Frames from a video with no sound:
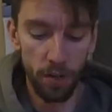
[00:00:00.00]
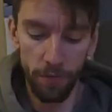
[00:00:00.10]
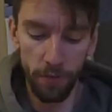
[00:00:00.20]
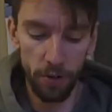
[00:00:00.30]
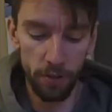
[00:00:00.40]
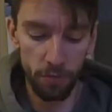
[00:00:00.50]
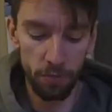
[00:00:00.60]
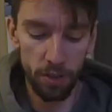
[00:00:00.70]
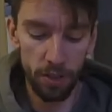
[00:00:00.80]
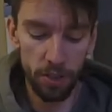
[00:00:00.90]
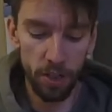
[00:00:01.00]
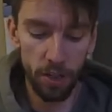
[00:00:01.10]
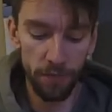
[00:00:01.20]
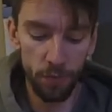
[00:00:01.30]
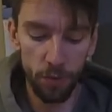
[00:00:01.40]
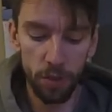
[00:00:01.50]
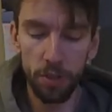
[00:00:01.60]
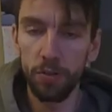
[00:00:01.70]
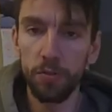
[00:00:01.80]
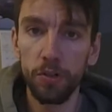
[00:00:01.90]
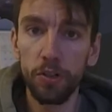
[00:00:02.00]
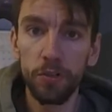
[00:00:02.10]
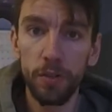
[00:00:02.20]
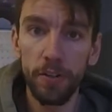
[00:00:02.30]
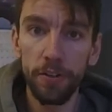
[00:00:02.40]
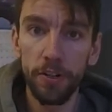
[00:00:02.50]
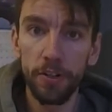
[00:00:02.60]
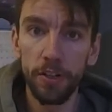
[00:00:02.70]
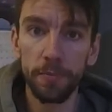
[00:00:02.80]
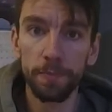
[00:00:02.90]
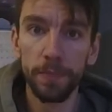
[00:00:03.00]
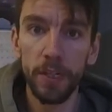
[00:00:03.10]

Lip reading: for out in the woods, carving wood, or doing whatever you're doing.